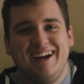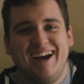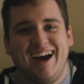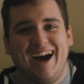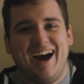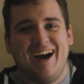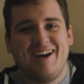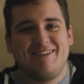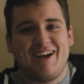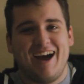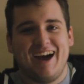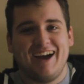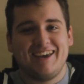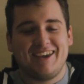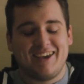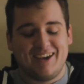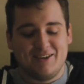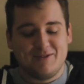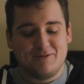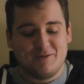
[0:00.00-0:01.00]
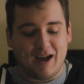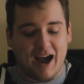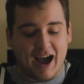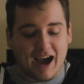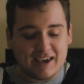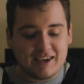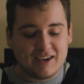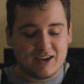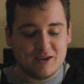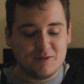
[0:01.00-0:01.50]
I
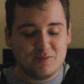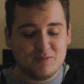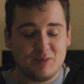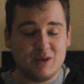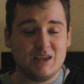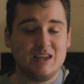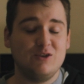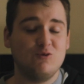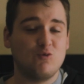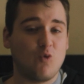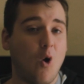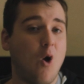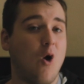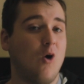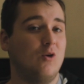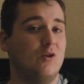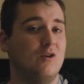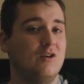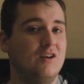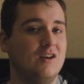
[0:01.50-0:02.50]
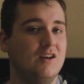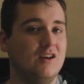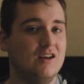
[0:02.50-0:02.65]
can be wrong,